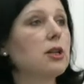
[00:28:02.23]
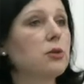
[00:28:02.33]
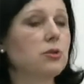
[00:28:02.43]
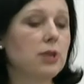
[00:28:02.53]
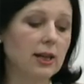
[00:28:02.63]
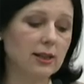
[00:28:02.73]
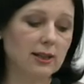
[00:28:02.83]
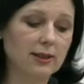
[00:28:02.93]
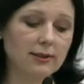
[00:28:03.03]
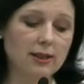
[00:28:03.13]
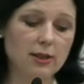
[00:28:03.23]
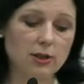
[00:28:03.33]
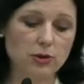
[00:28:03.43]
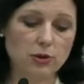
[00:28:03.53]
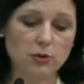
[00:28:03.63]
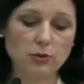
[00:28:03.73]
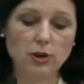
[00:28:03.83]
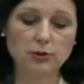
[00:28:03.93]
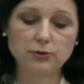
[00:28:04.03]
to tackle the issue of